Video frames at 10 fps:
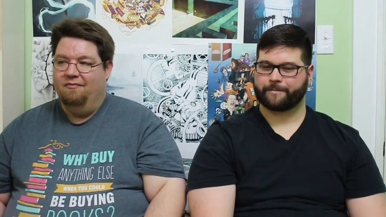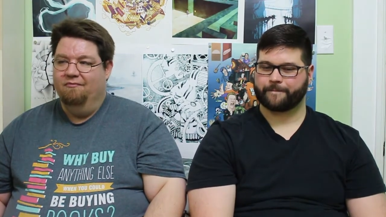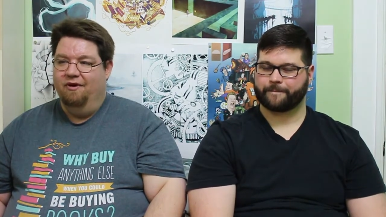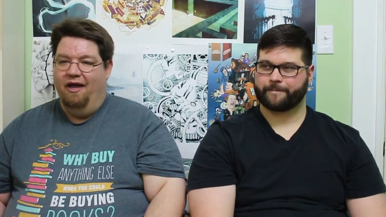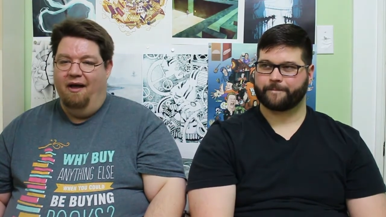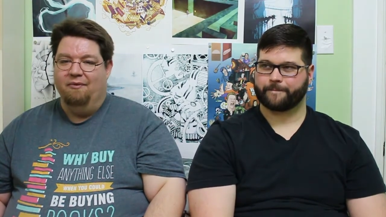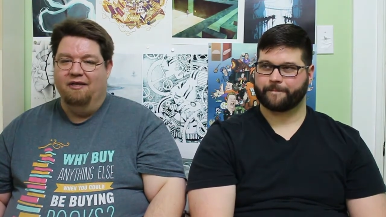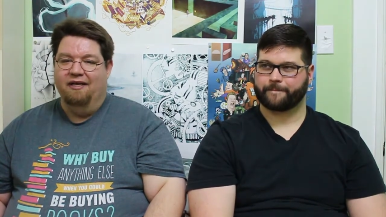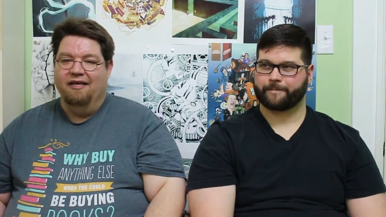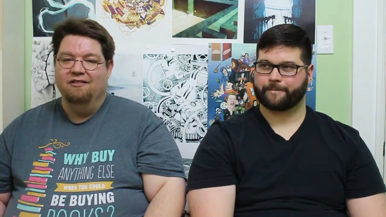Speaker 1: But yeah, I mean,
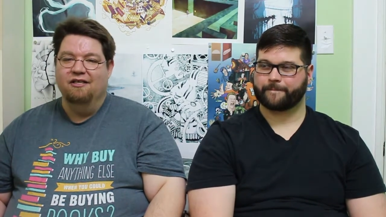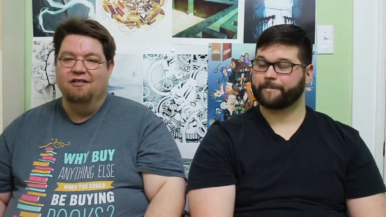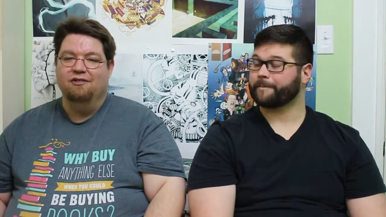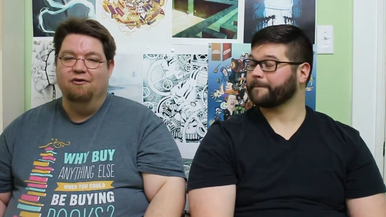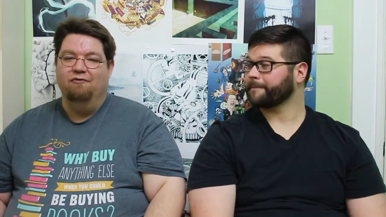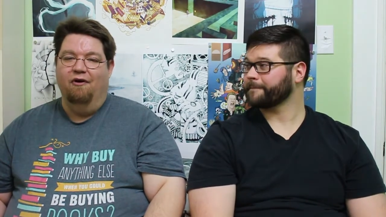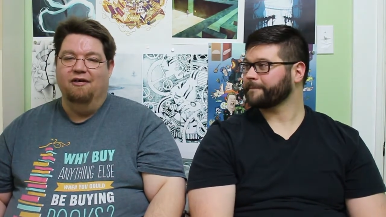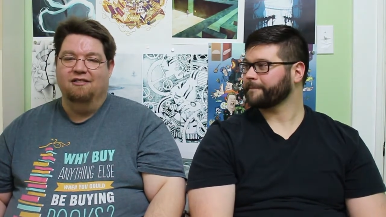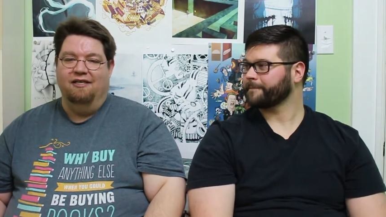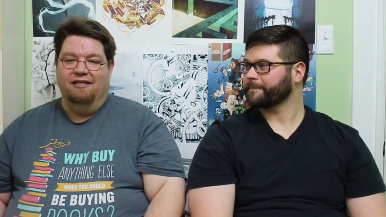like in insofar
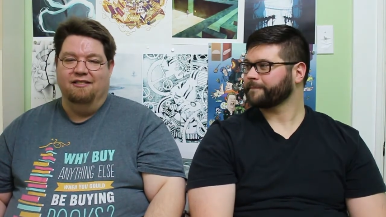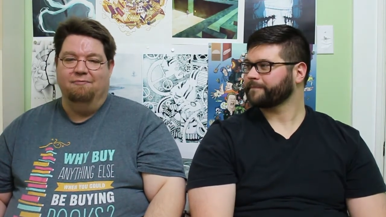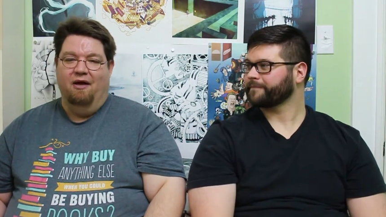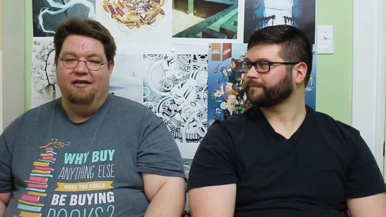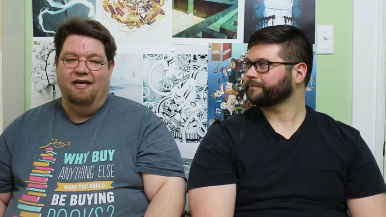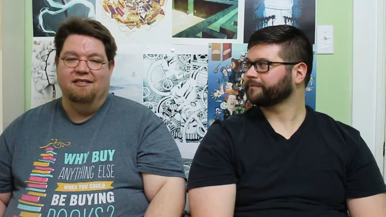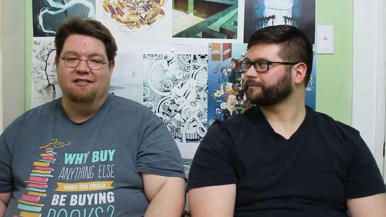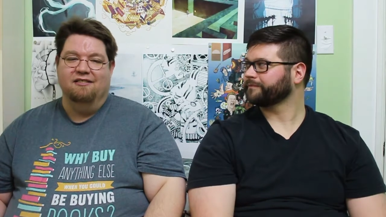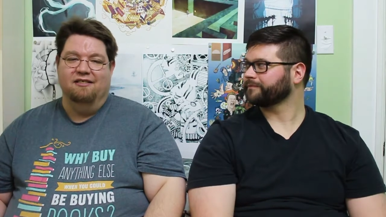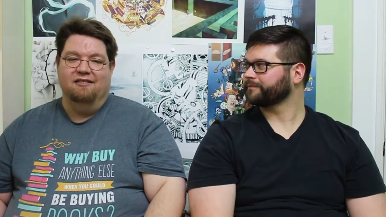as like this podcast
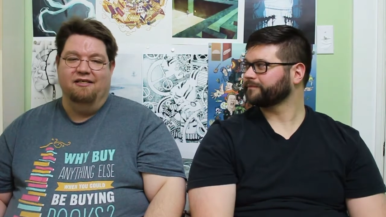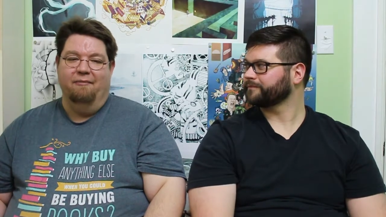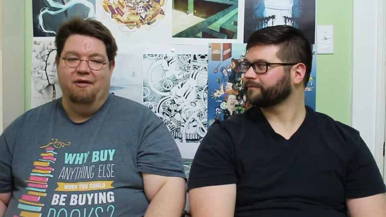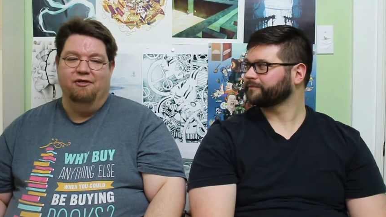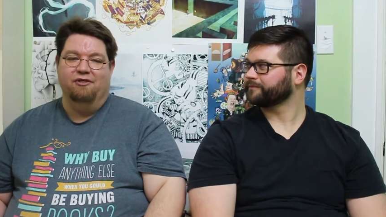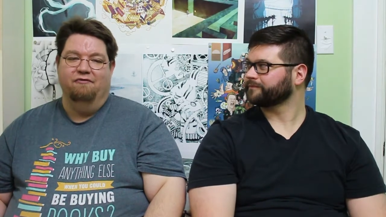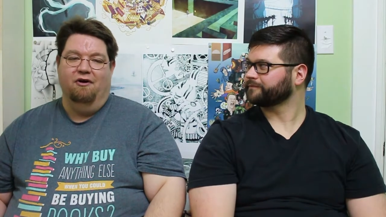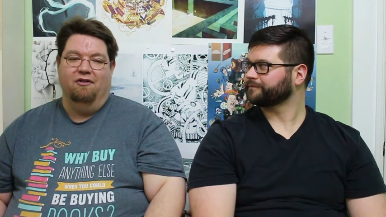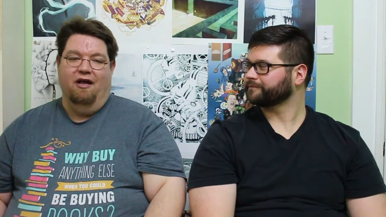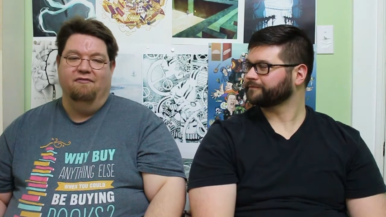is an examination of
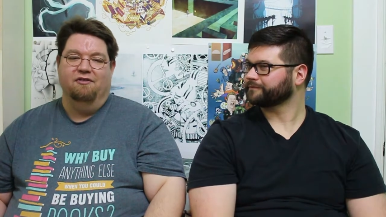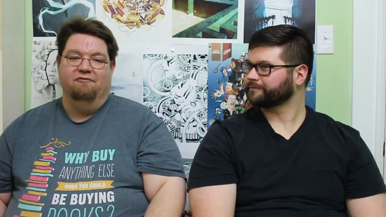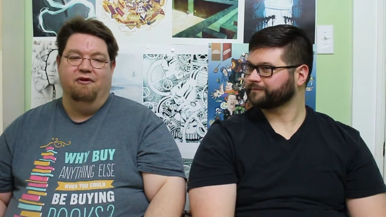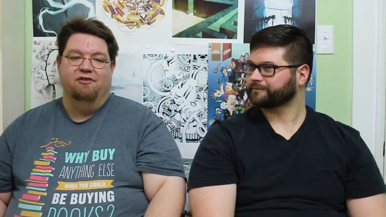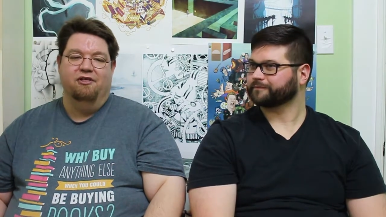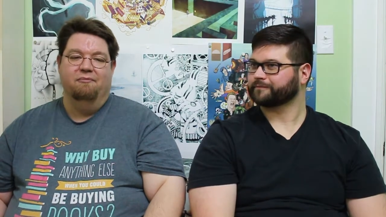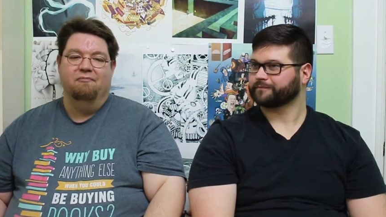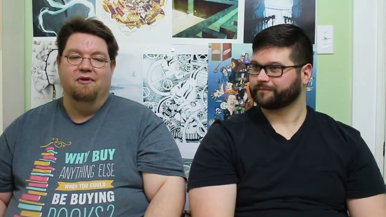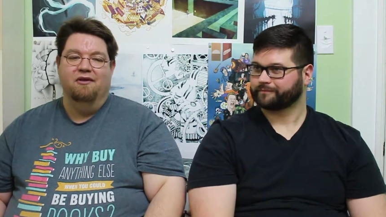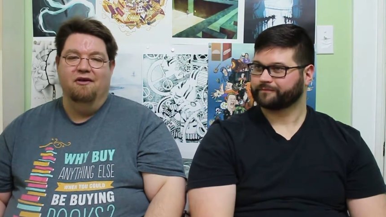our lives and
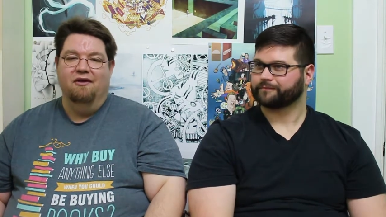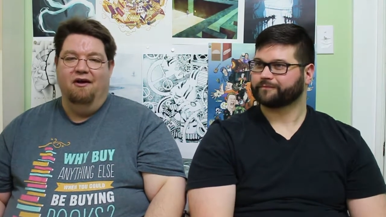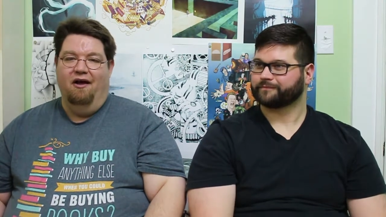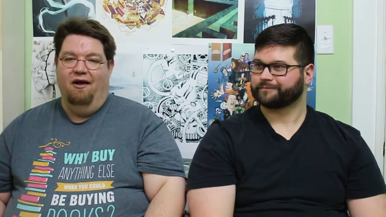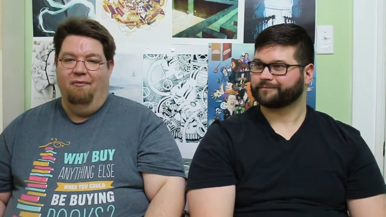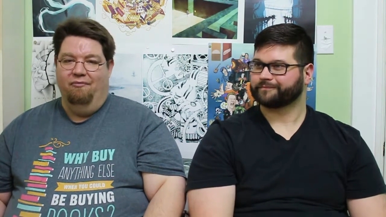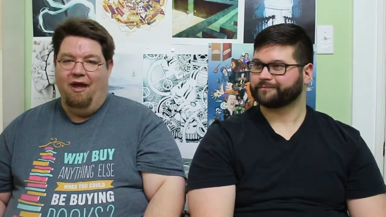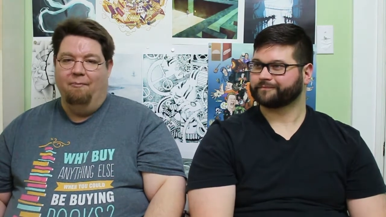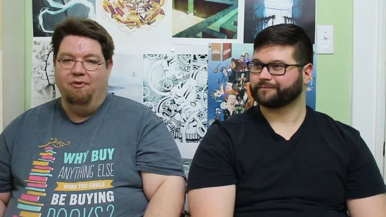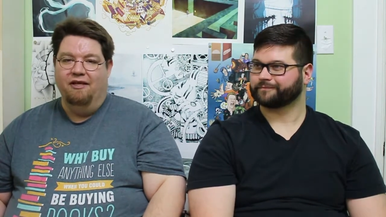friendship, um,
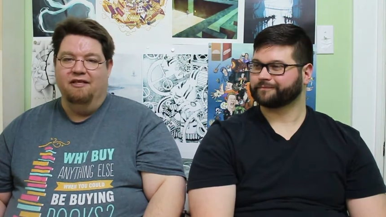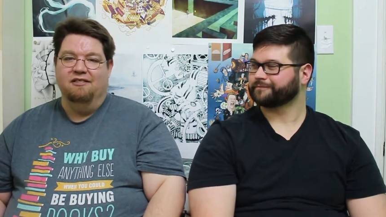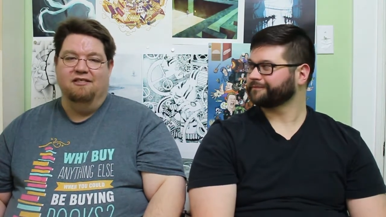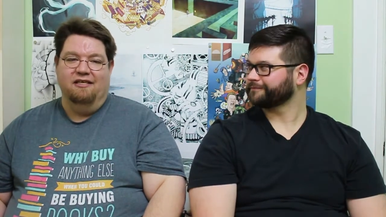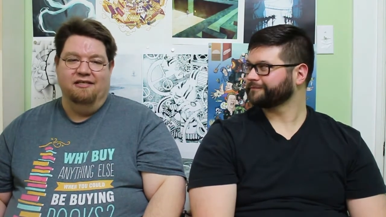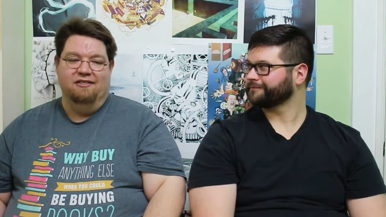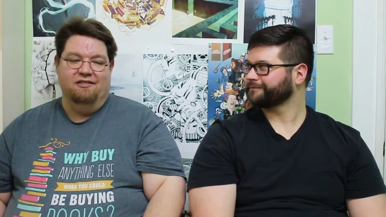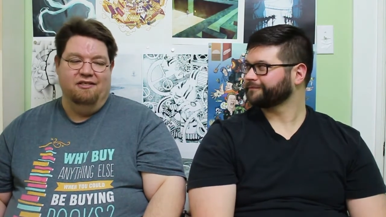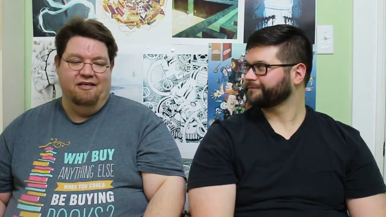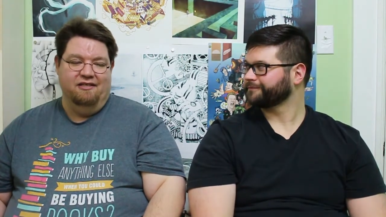that playlist
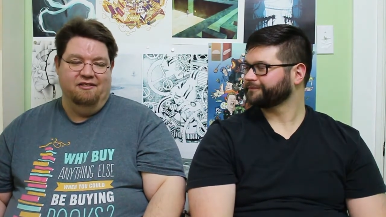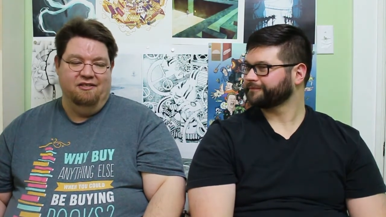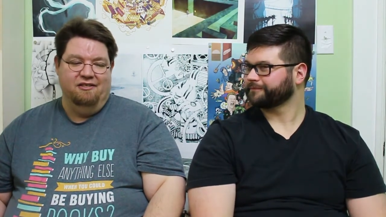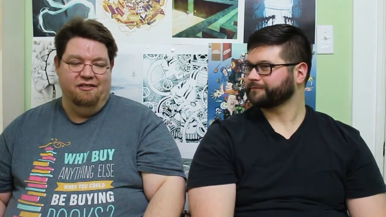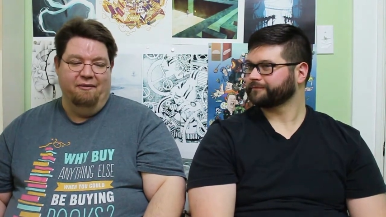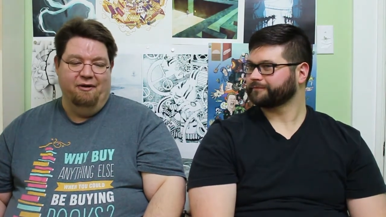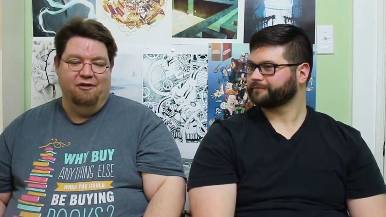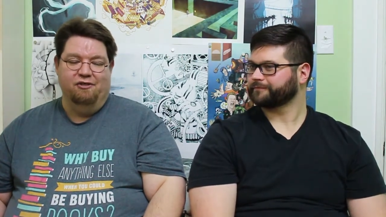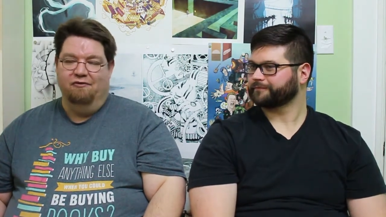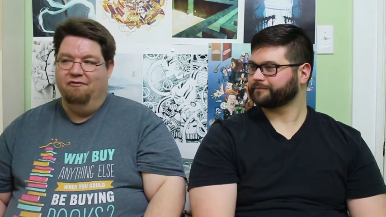is is an
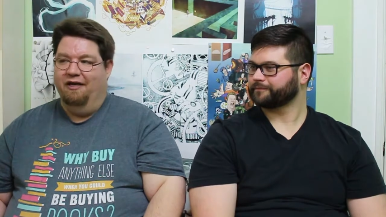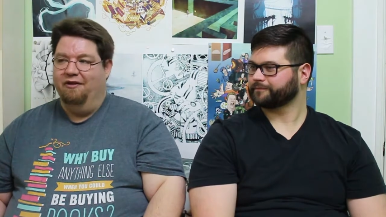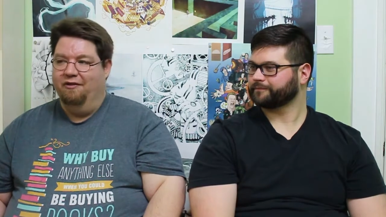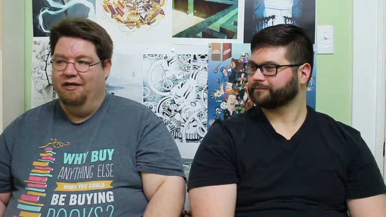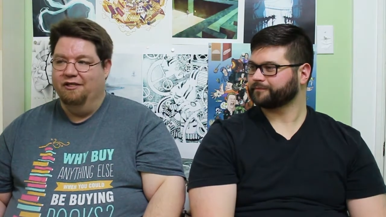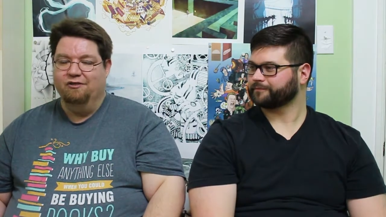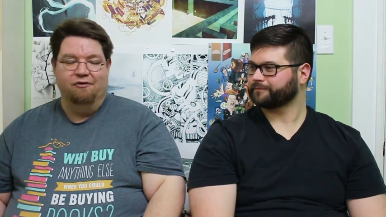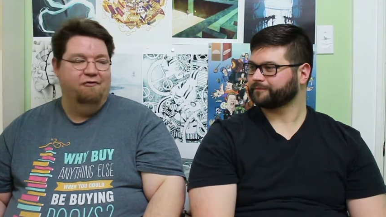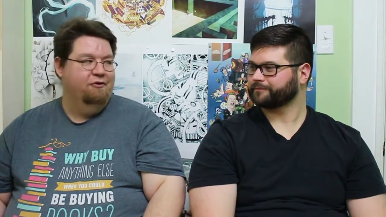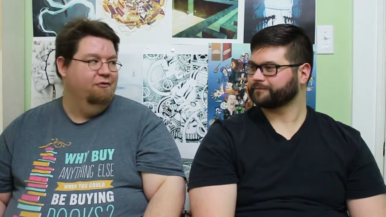examination of like the
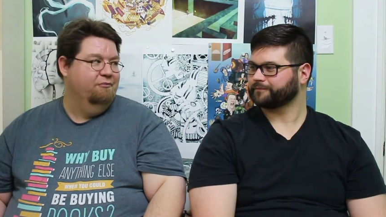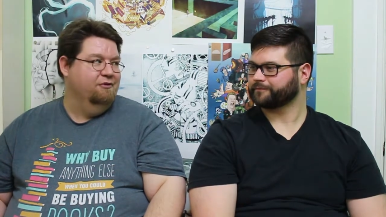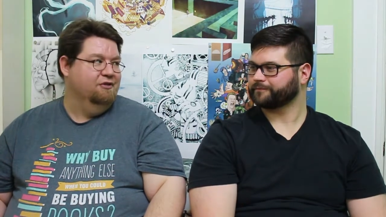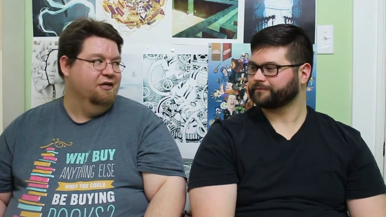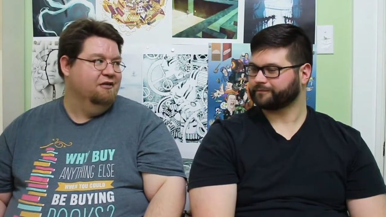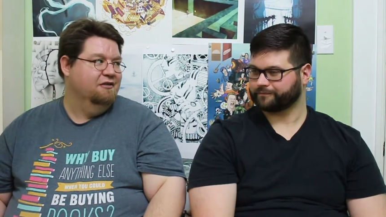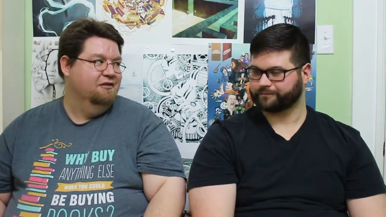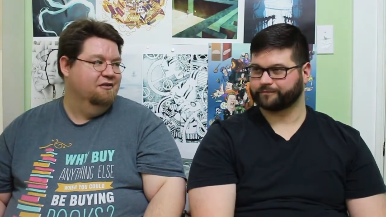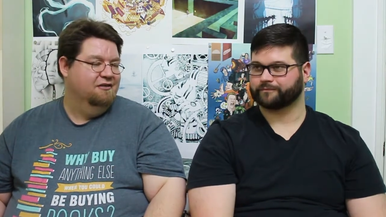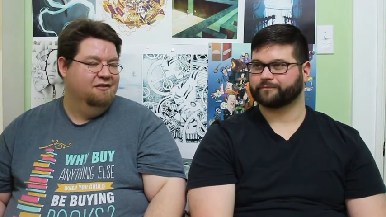history of you and music
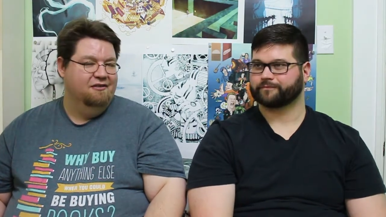mm-hmm.